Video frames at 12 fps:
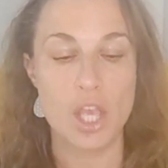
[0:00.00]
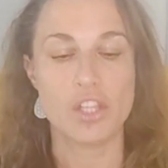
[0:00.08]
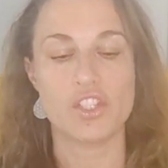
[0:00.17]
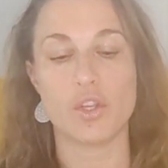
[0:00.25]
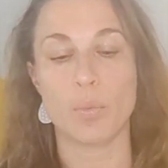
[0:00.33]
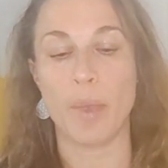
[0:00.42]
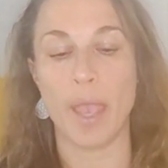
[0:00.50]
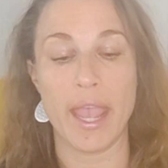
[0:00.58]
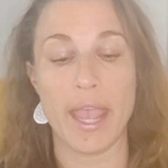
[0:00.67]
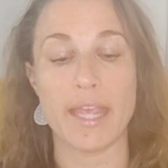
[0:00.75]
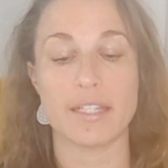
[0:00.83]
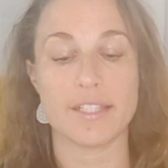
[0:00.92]
So
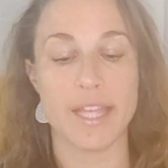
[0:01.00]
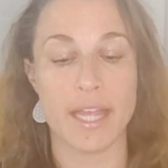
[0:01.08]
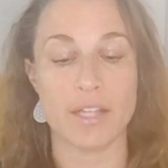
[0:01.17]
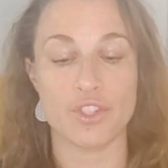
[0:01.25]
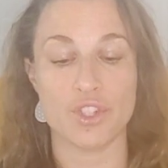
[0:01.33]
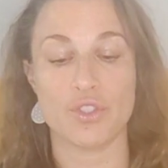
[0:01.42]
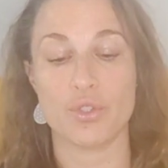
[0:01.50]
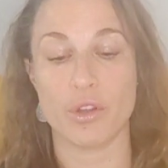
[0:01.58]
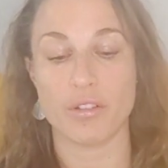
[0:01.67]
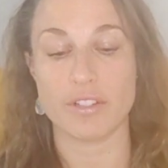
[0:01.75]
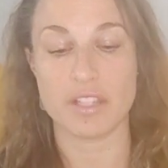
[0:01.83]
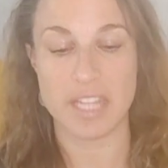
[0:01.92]
pay attention to
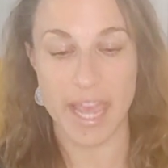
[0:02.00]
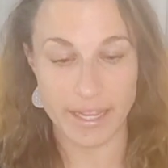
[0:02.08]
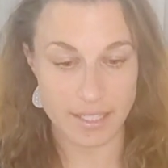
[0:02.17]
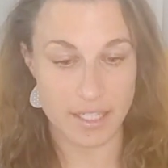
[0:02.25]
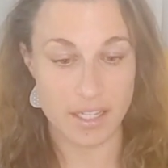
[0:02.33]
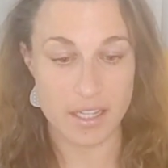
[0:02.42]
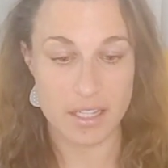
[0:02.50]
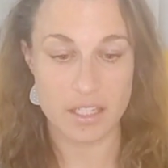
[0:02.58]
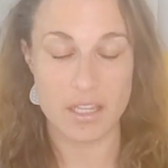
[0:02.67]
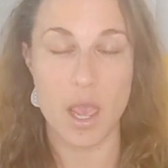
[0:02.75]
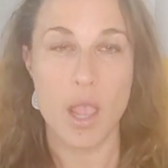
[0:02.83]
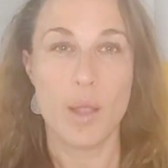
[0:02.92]
your
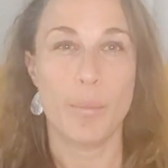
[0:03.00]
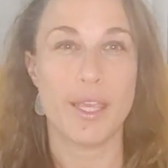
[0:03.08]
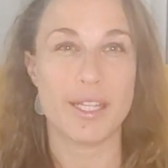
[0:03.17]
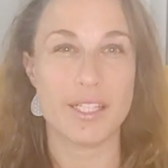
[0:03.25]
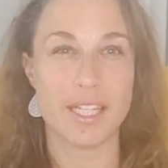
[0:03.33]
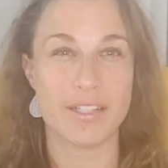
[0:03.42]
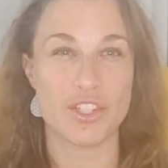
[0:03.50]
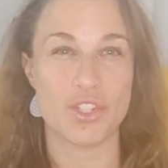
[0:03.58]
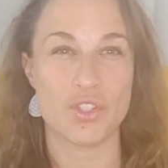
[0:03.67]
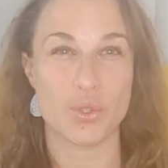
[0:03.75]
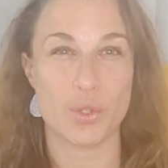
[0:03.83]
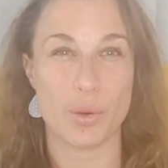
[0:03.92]
taxes, pay
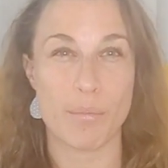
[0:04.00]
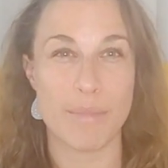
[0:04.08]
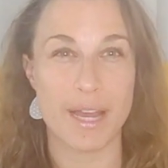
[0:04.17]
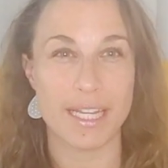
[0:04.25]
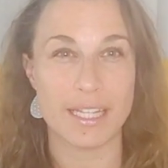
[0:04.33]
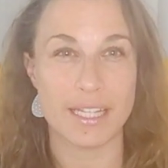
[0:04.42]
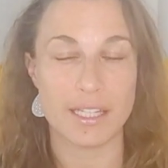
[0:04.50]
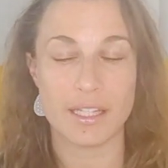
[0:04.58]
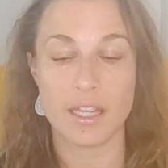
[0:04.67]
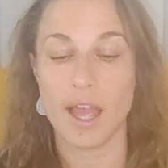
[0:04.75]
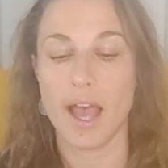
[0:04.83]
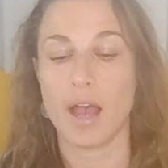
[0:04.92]
attention to your money.